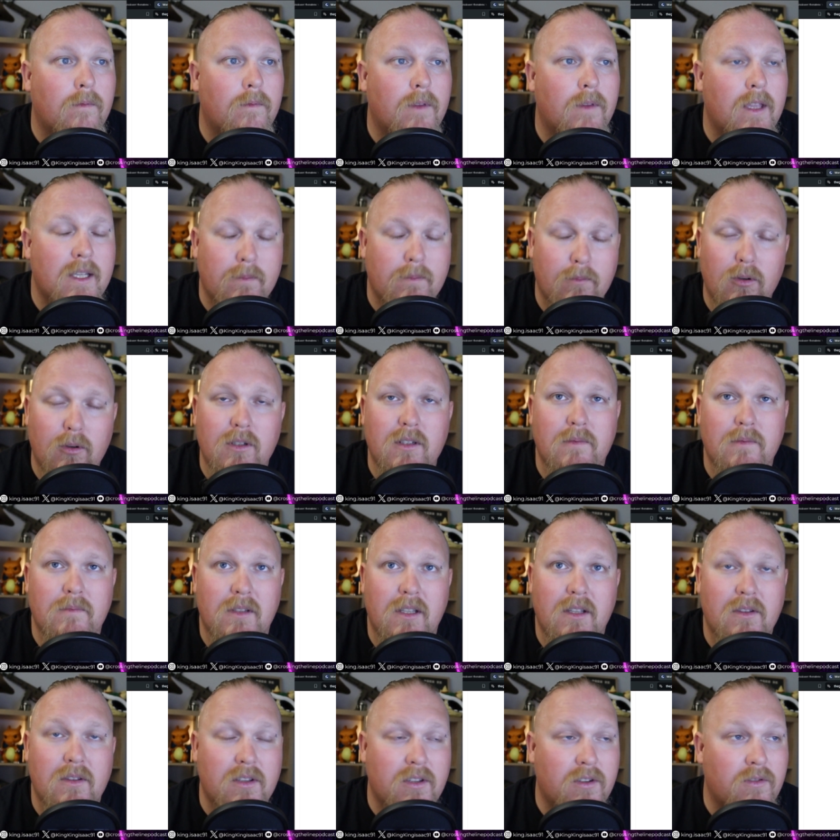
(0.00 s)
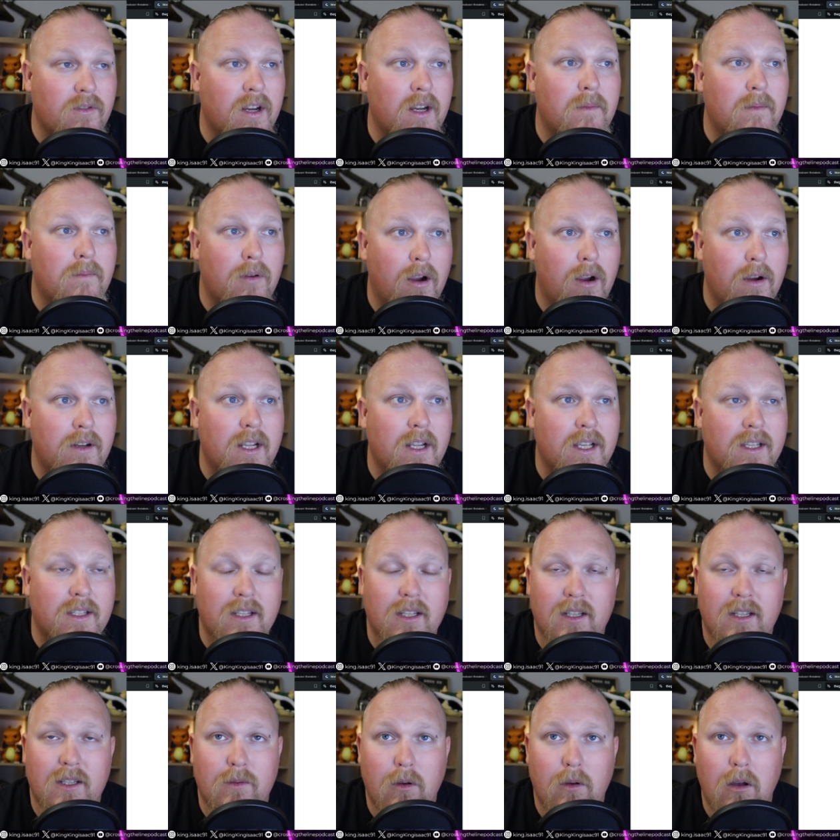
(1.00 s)
There's Muslims in the street
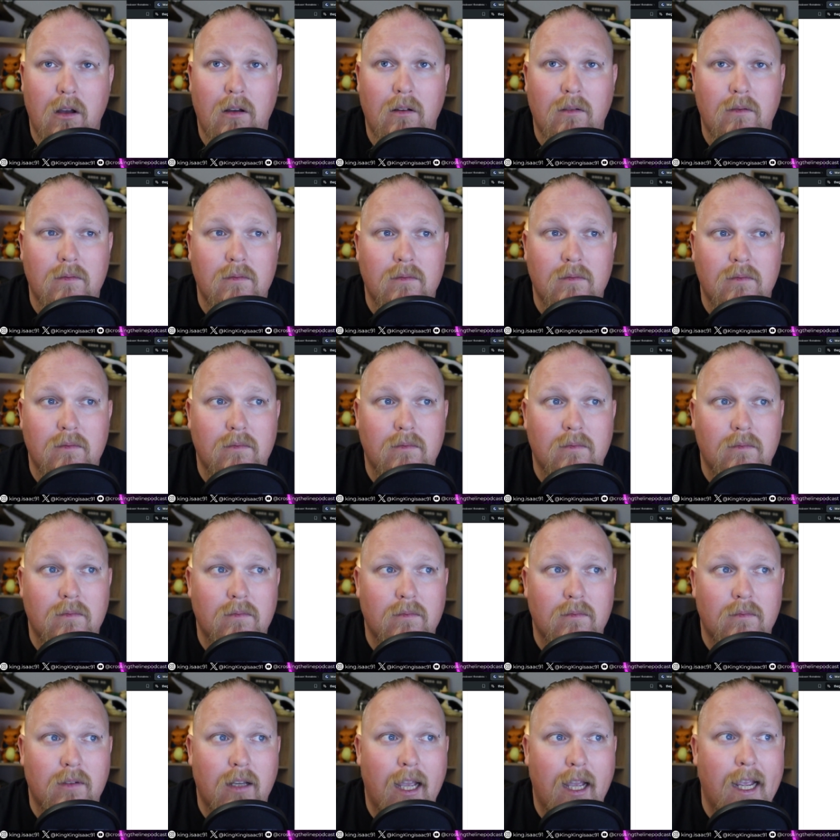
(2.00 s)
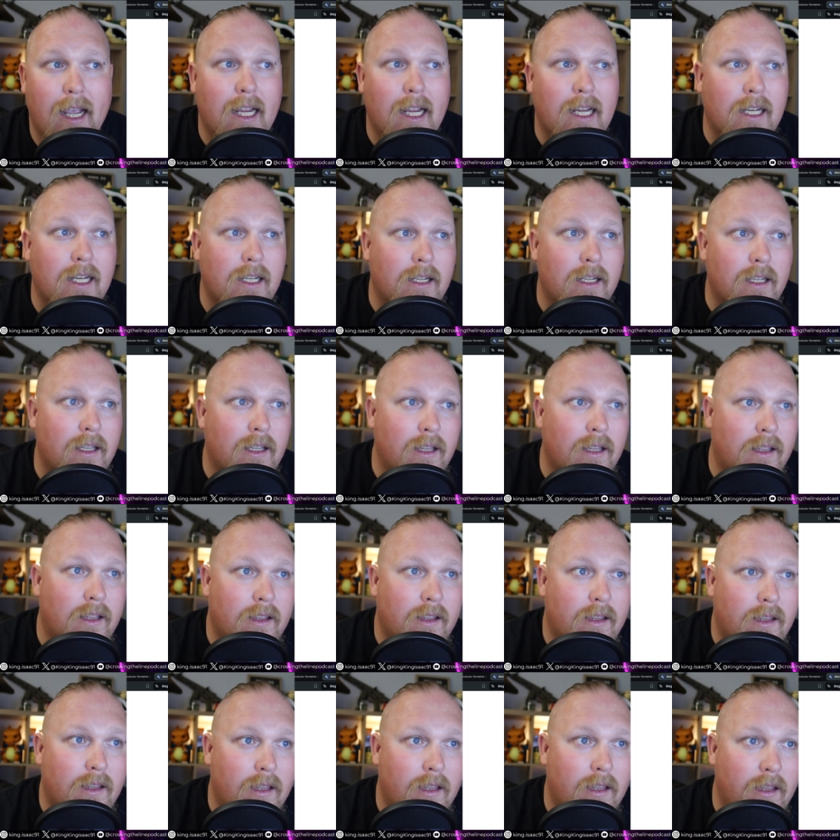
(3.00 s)
protesting as well, and
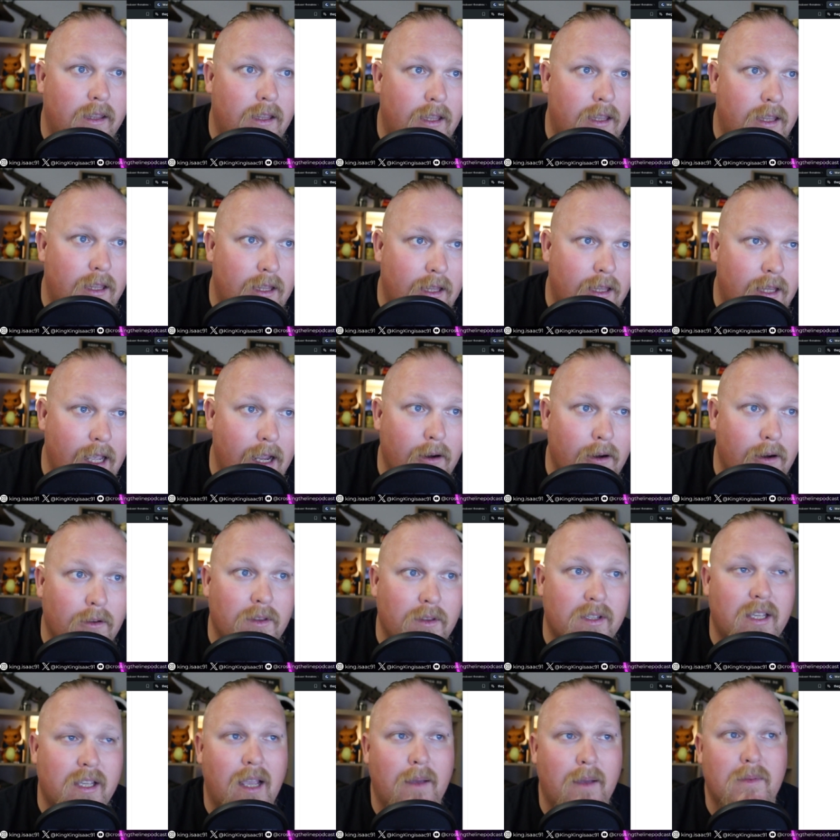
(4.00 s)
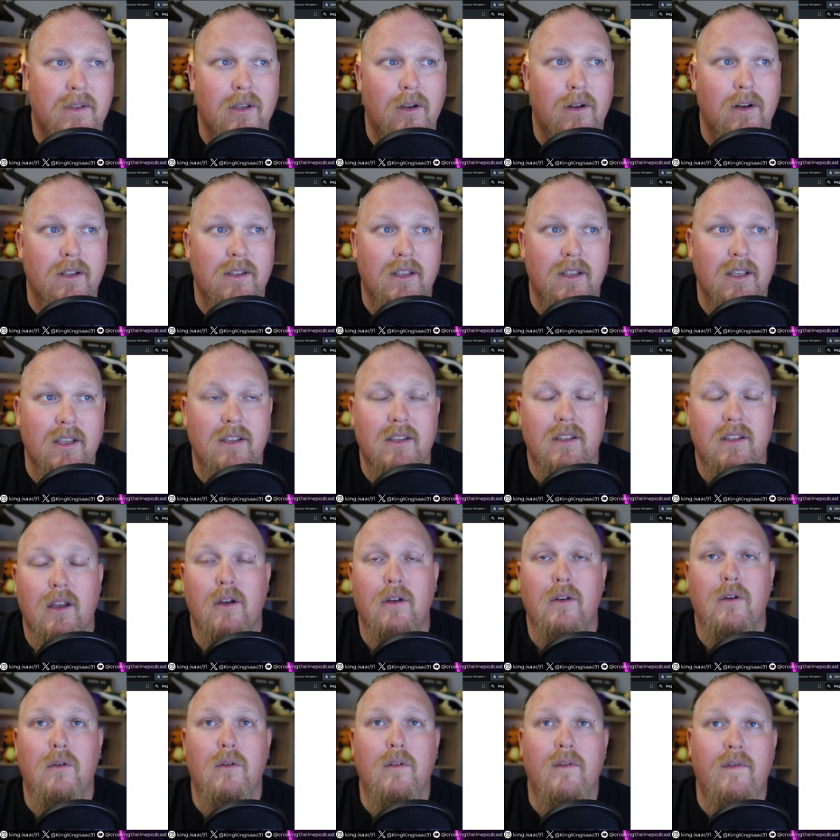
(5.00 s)
they're on the same side of these
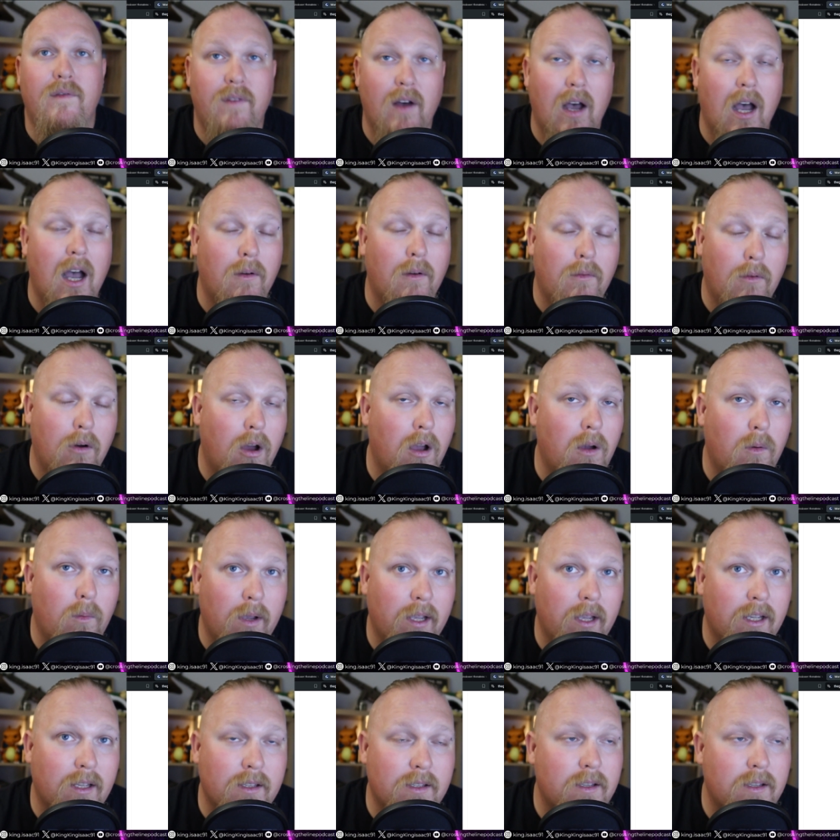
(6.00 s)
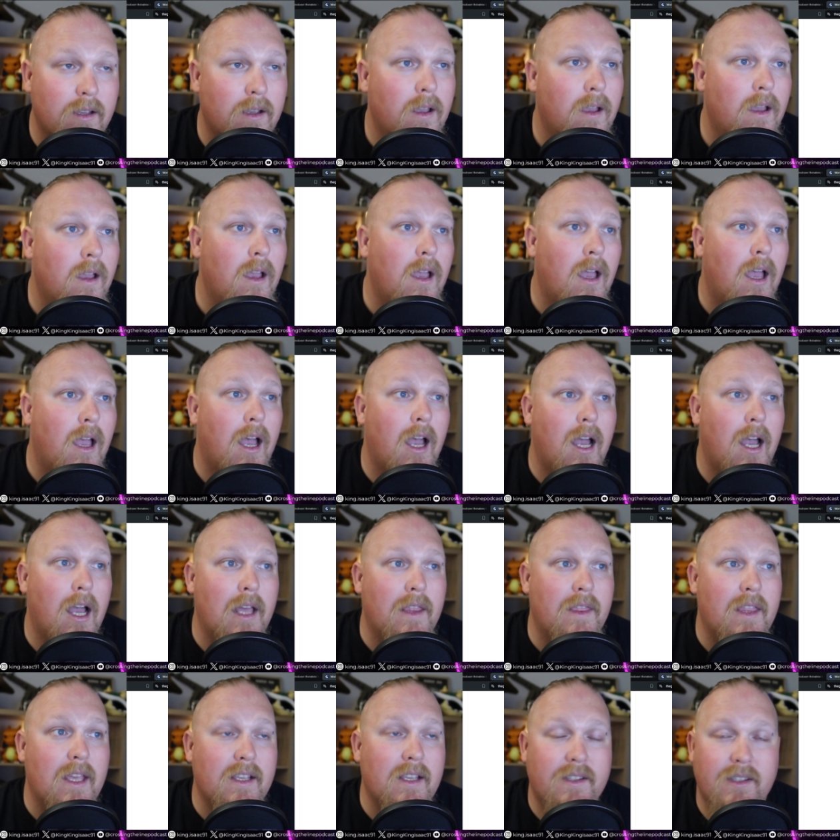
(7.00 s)
so-called far right-wingers.
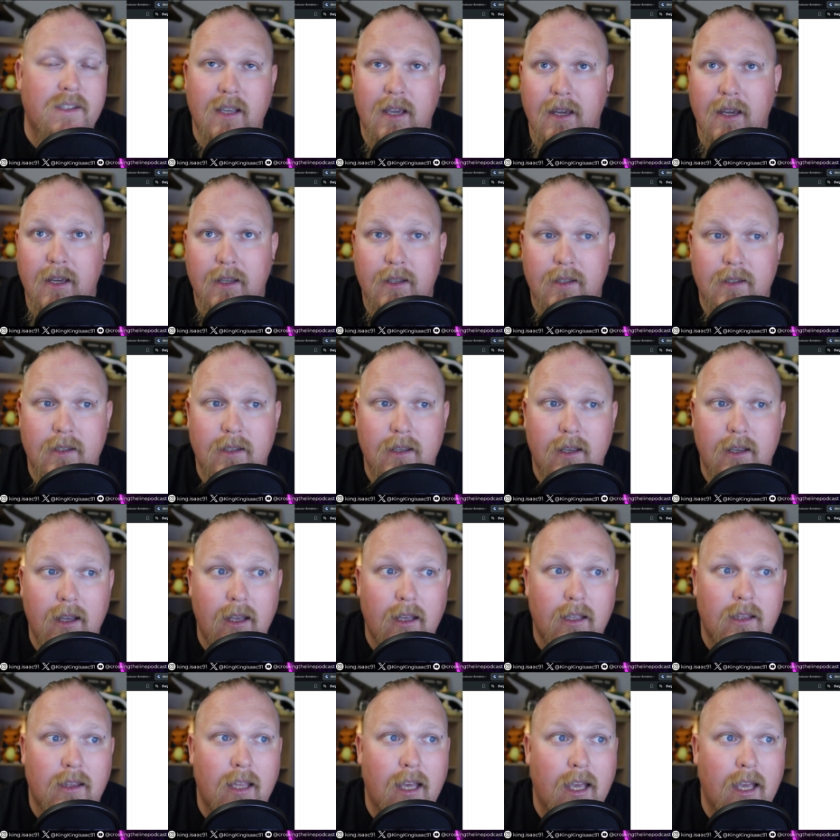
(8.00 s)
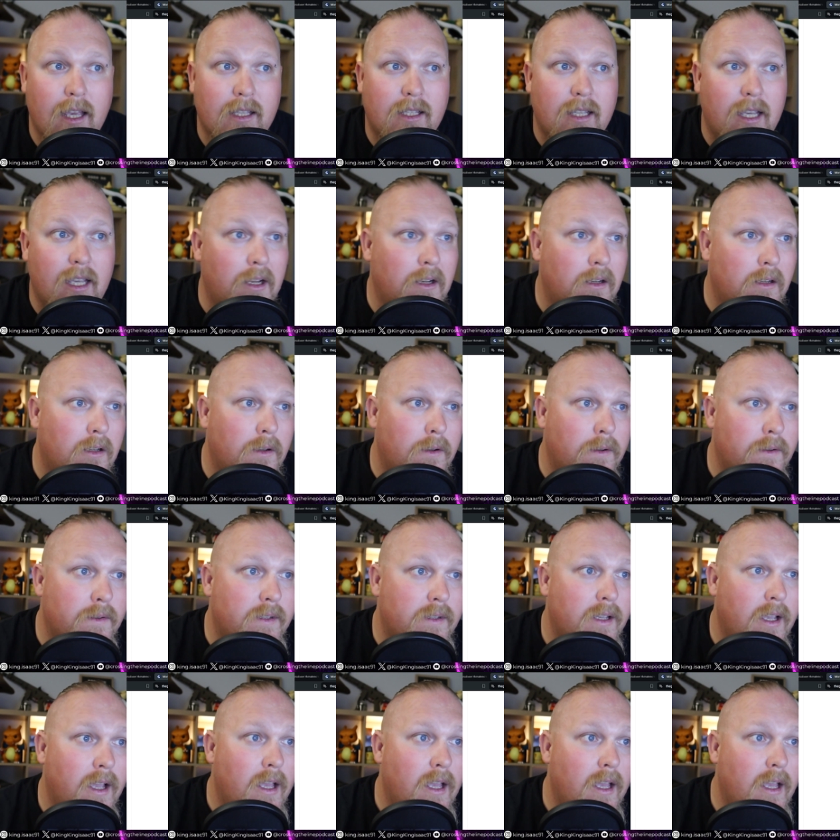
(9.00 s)
There's Sikhs, there's Hindus,